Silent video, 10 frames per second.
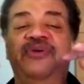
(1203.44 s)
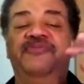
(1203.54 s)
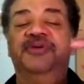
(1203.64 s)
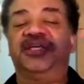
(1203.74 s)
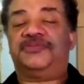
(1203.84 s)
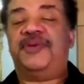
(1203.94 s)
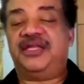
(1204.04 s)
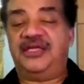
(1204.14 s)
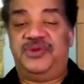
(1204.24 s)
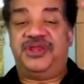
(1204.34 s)
we've been
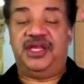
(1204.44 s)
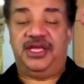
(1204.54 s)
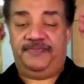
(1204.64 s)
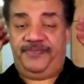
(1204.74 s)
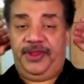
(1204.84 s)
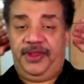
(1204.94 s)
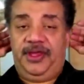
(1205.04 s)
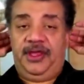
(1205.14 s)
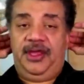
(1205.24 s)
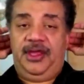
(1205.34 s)
expanding within it.
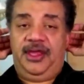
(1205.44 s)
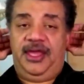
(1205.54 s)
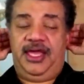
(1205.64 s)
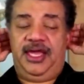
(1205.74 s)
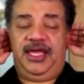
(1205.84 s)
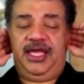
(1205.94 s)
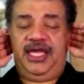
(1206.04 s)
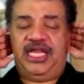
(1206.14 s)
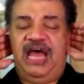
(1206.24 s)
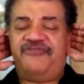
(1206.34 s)

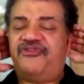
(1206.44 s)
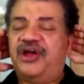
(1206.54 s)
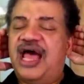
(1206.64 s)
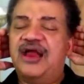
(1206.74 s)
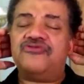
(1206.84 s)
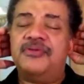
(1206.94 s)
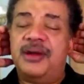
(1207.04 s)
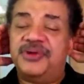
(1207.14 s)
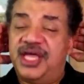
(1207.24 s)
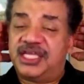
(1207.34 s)
And I don't
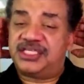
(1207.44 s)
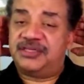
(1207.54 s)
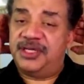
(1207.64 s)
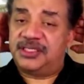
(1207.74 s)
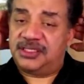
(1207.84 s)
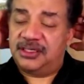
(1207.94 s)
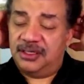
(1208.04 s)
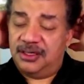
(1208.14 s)
remember the estimates.